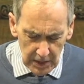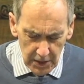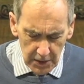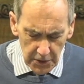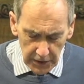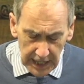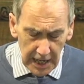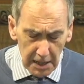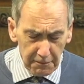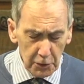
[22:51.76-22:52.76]
your
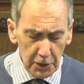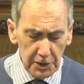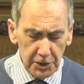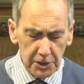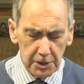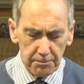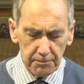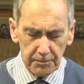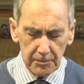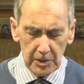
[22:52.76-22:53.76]
care for us,
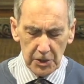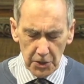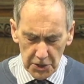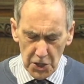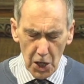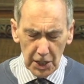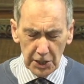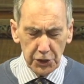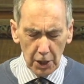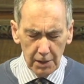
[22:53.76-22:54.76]
your
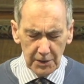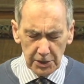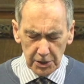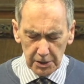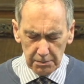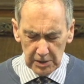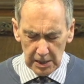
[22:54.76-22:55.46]
knowledge of us